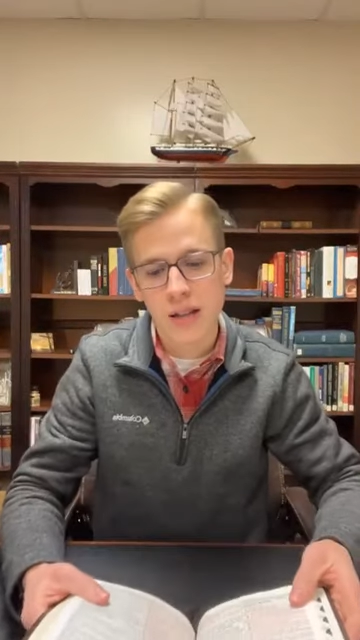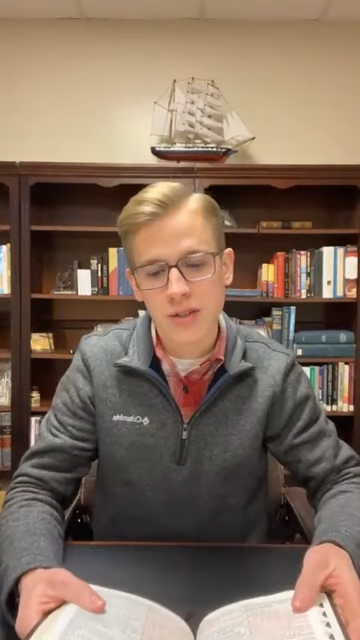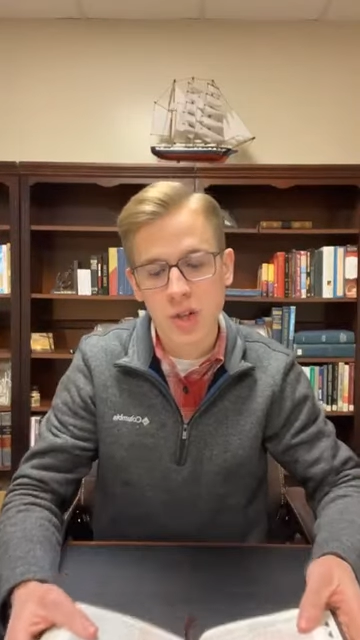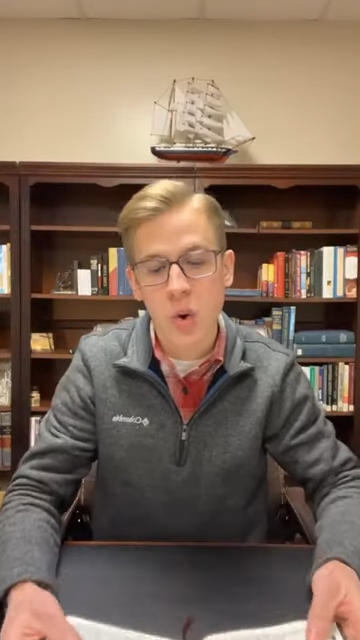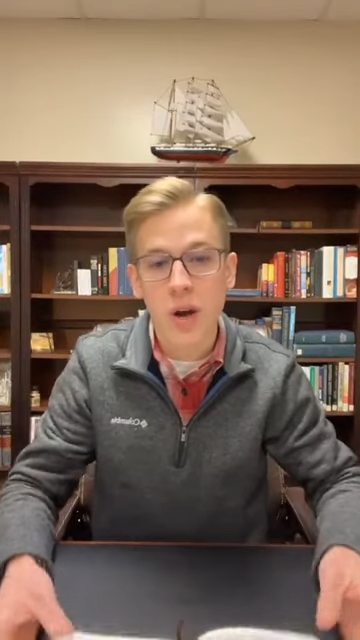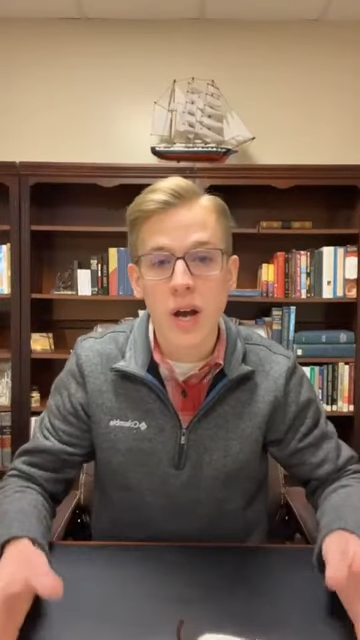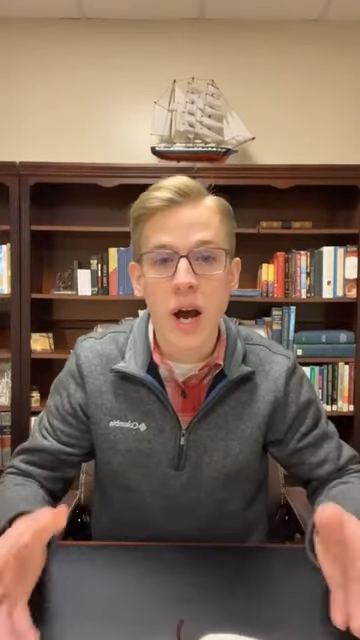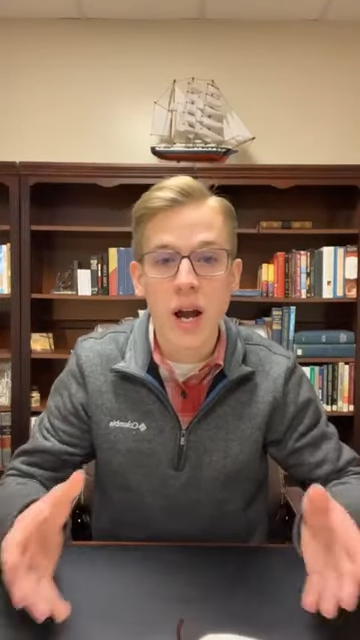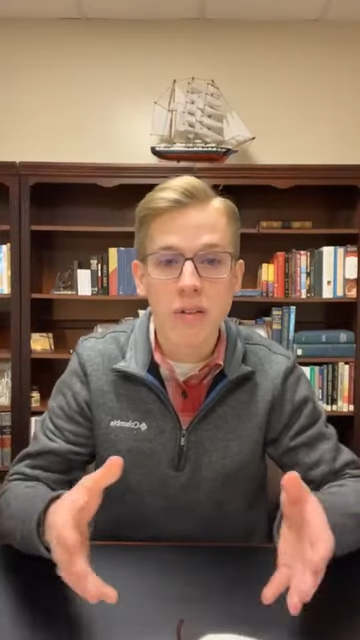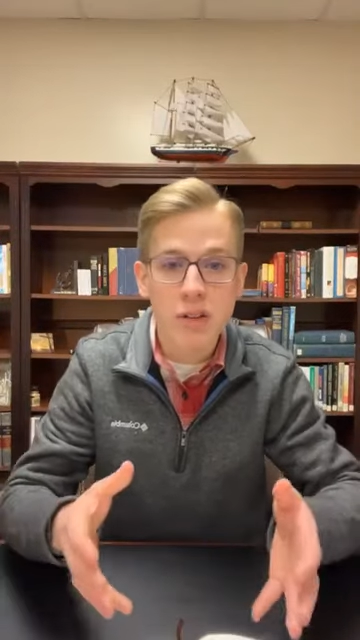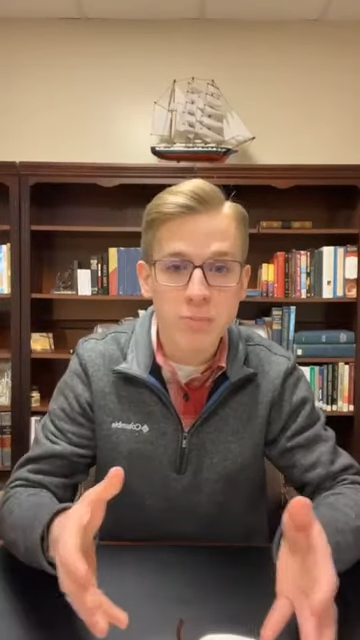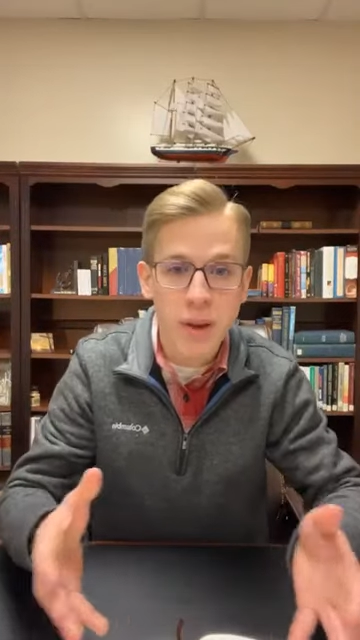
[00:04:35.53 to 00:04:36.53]
that's going
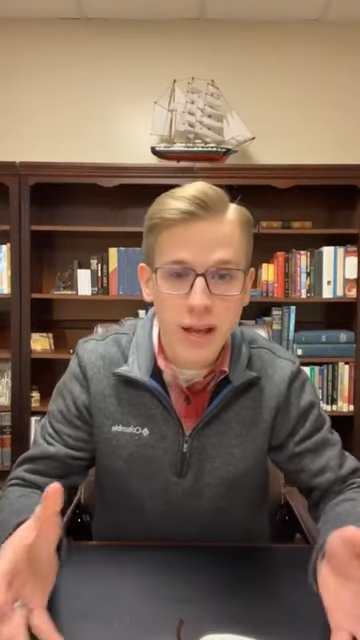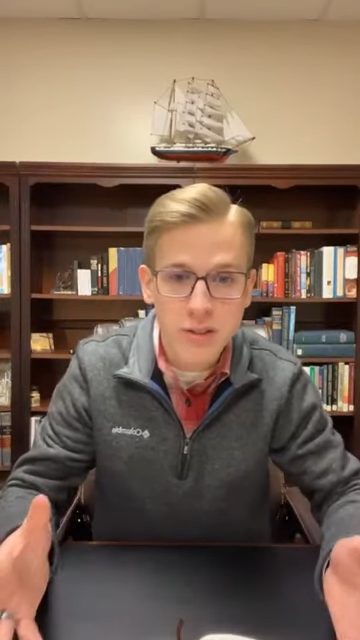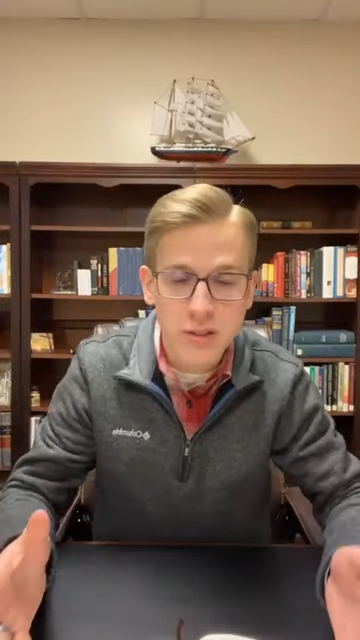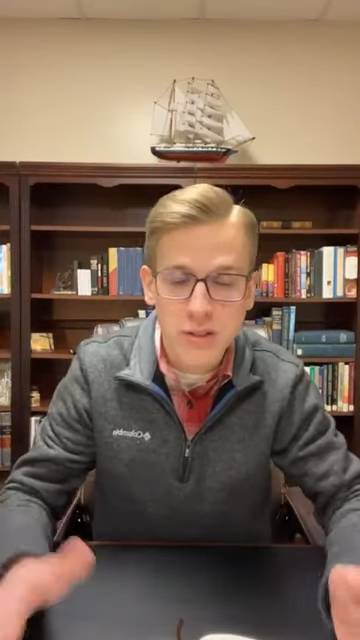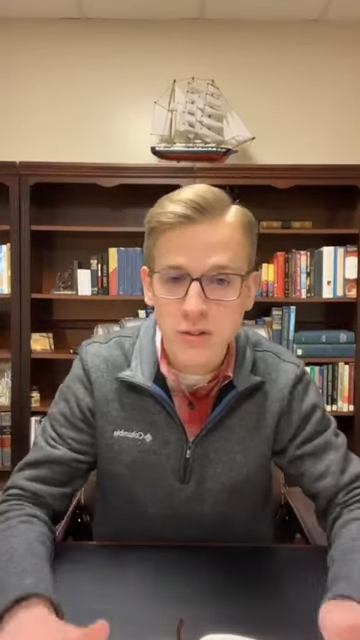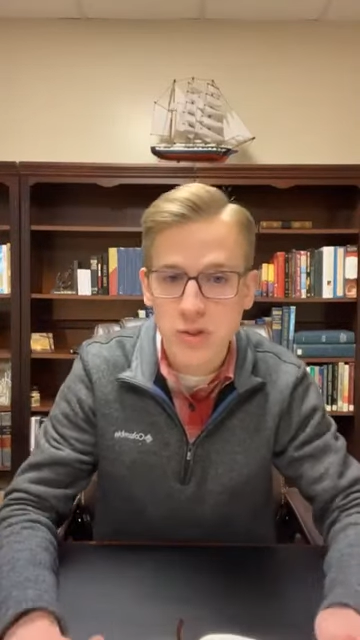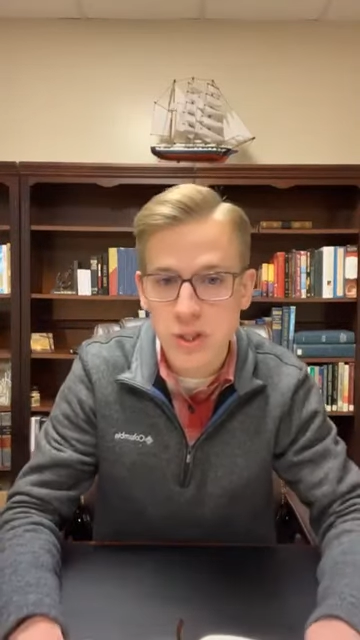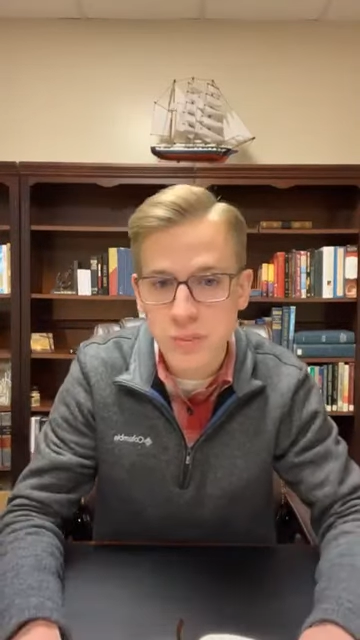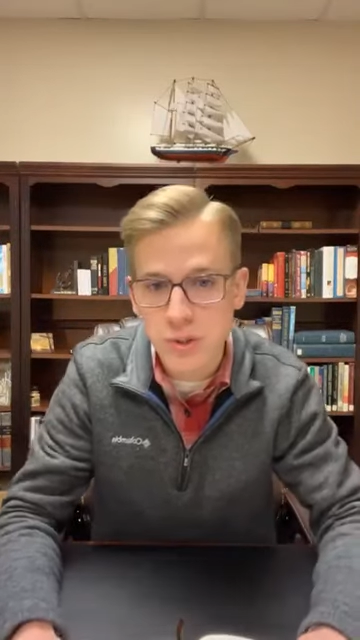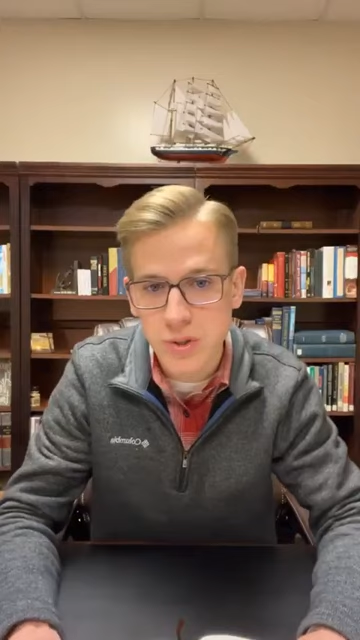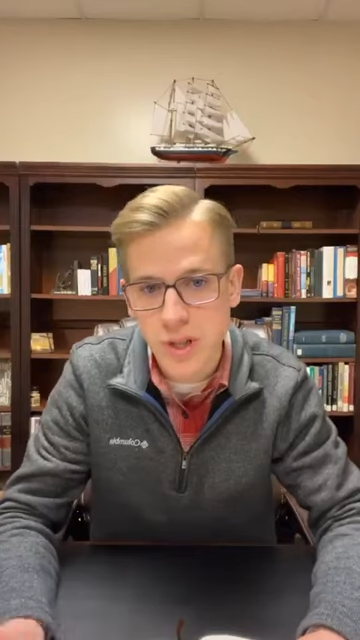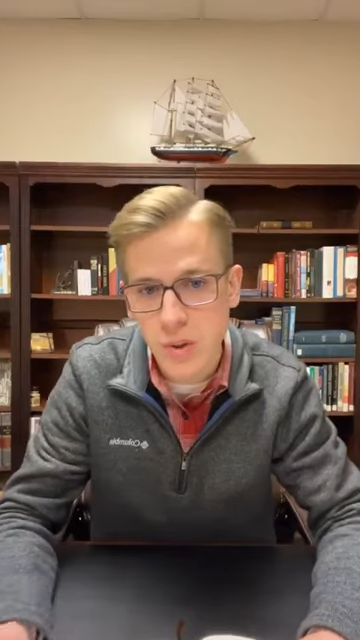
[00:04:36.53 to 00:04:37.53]
on in this passage of
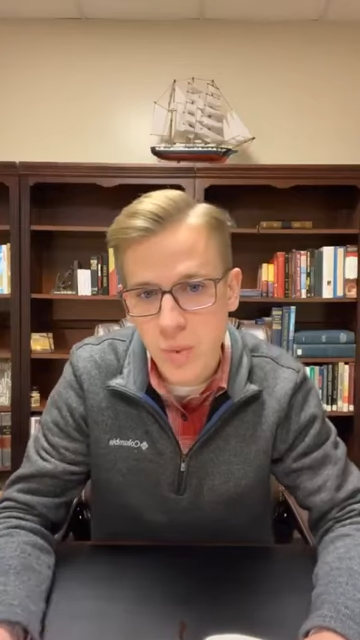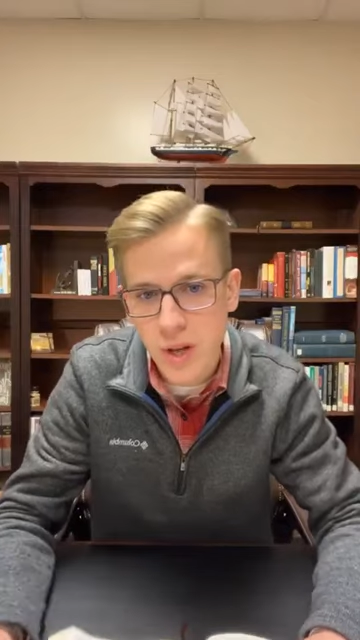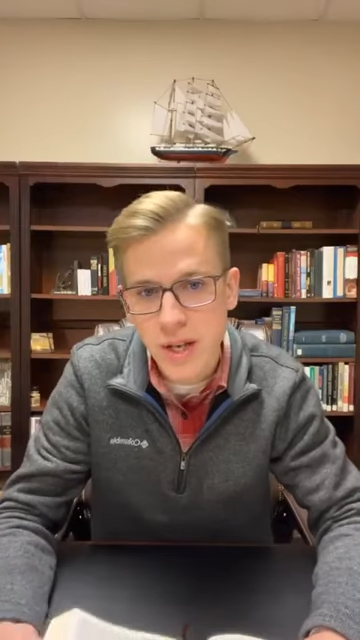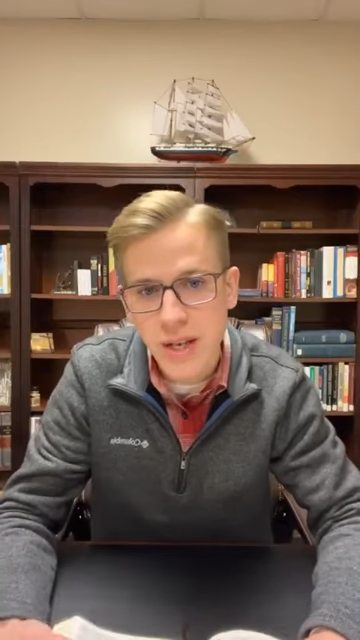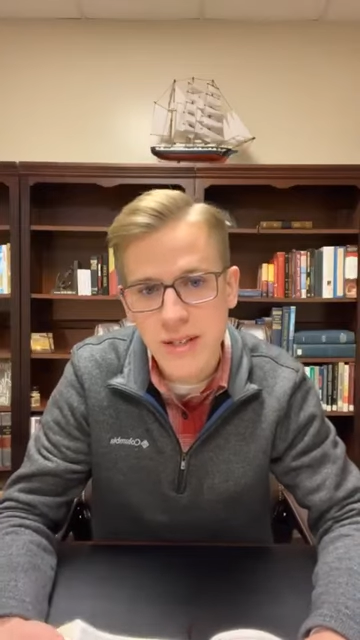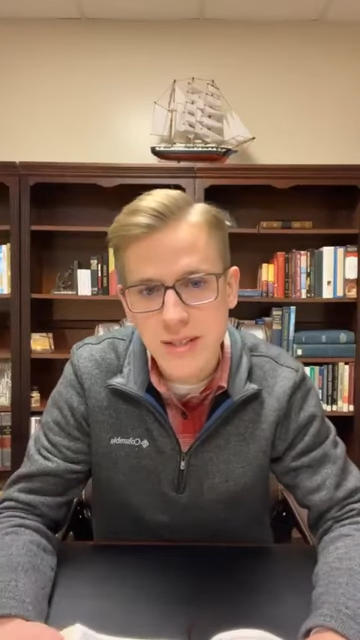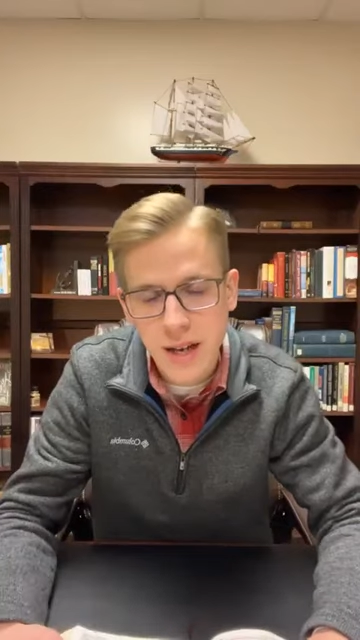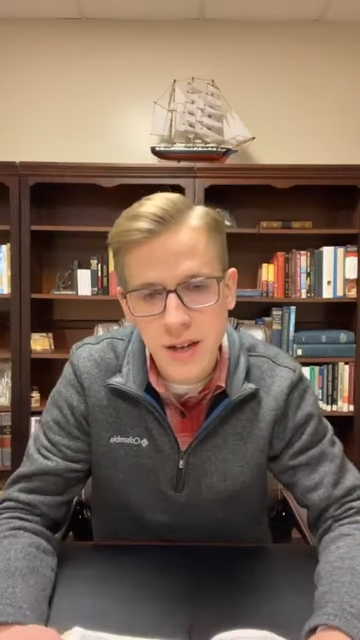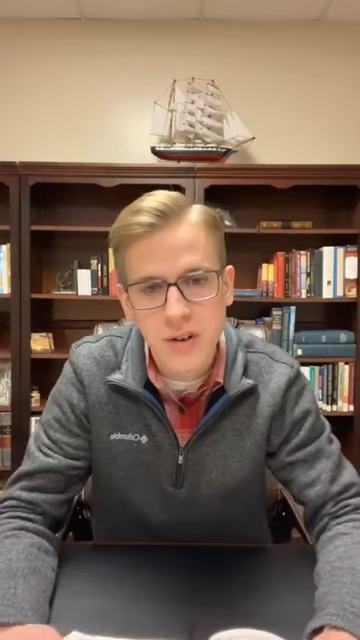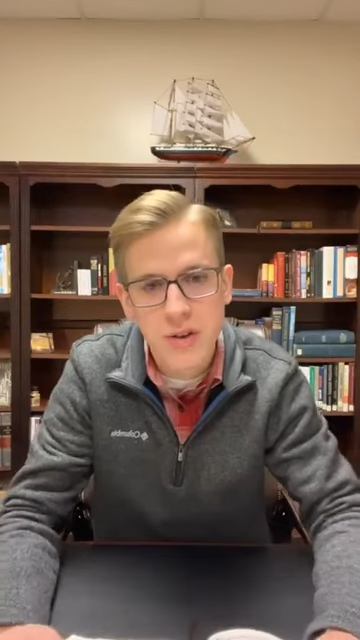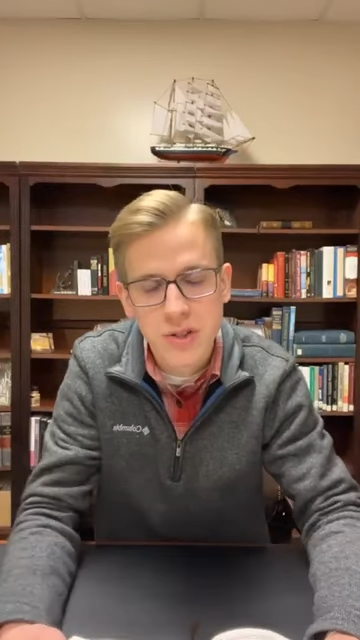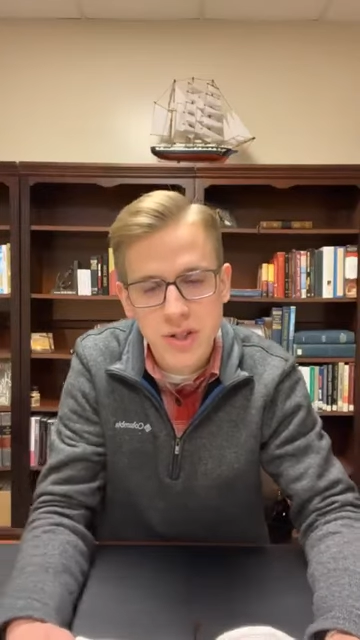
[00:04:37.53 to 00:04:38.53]
Scripture that we need to
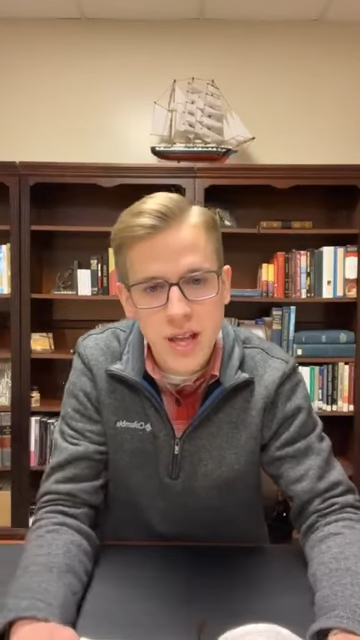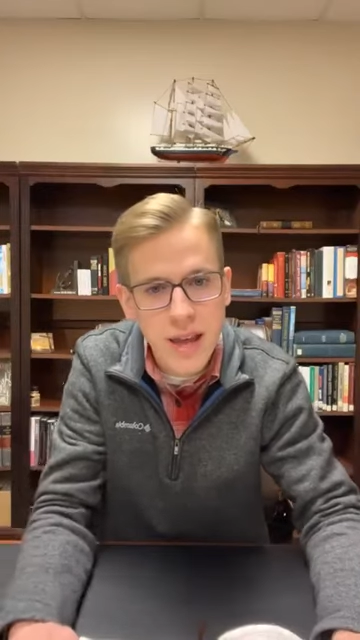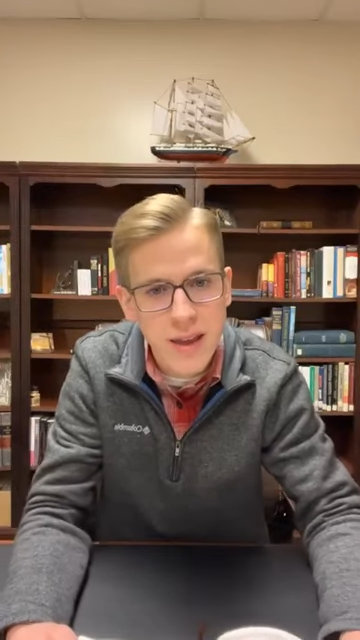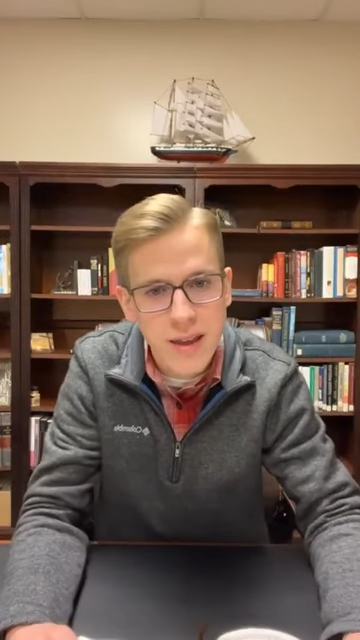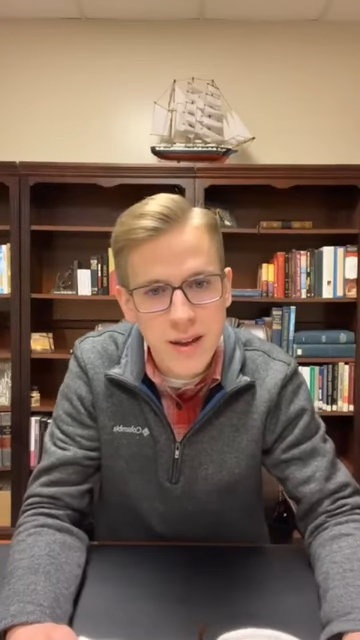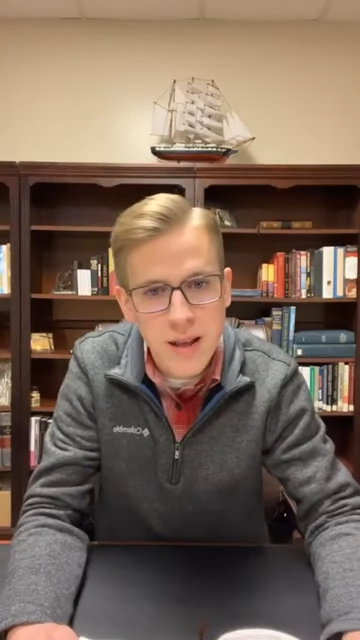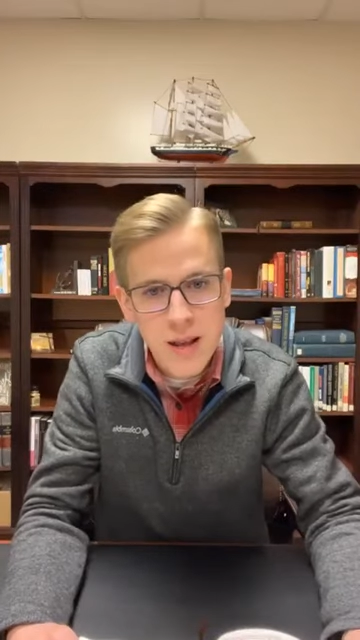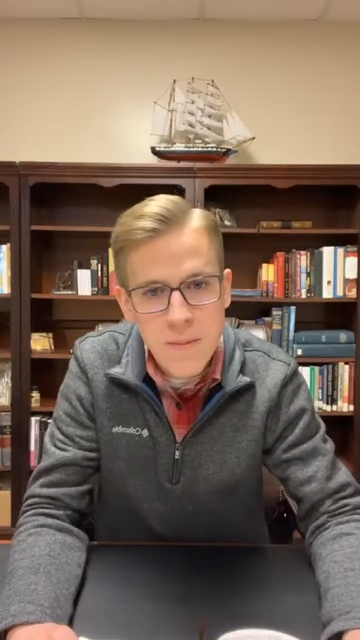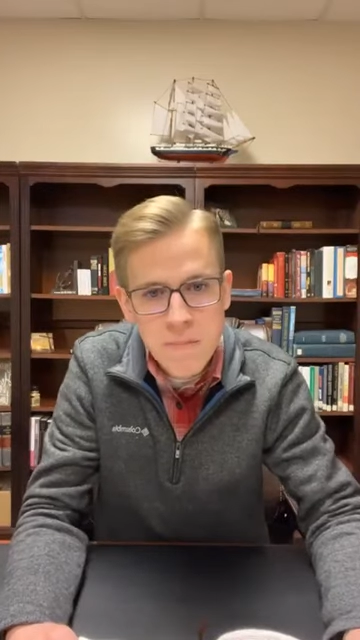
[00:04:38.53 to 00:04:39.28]
understand